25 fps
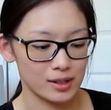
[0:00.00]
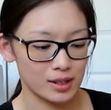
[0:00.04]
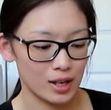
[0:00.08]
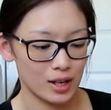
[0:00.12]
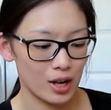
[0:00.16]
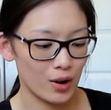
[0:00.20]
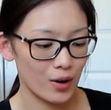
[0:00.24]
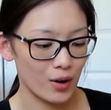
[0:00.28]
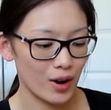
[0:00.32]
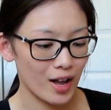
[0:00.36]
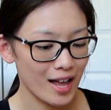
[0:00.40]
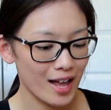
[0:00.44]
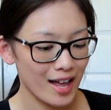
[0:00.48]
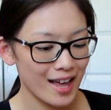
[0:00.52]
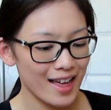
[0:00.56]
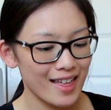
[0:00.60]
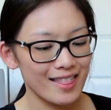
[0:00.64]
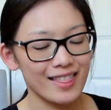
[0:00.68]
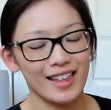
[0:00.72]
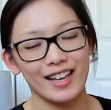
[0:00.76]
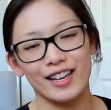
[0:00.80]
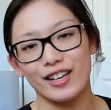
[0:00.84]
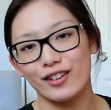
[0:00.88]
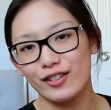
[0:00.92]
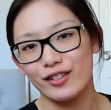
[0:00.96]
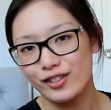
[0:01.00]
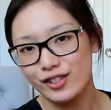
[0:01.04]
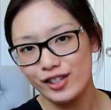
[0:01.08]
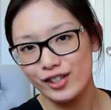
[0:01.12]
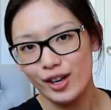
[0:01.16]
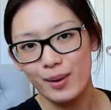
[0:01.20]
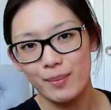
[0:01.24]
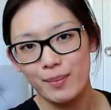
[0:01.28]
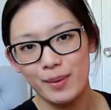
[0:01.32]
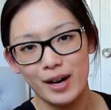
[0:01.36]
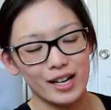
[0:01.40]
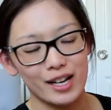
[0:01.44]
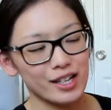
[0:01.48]
So thank you
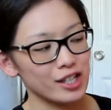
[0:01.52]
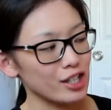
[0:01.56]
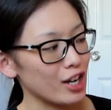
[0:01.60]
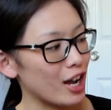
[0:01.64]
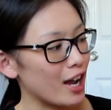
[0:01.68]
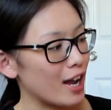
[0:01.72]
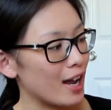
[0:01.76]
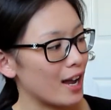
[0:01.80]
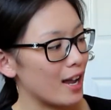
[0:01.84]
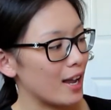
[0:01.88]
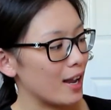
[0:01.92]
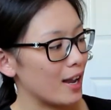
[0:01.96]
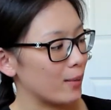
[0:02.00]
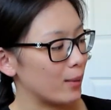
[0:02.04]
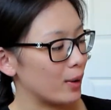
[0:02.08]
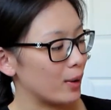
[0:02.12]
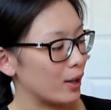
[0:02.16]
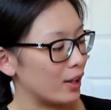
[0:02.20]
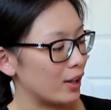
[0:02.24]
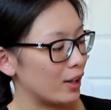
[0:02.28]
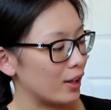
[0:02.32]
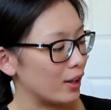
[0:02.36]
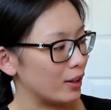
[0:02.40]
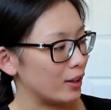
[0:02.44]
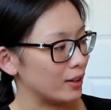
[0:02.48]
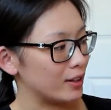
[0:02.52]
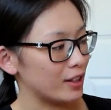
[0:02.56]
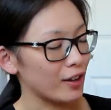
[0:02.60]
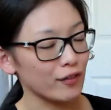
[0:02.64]
so much. I will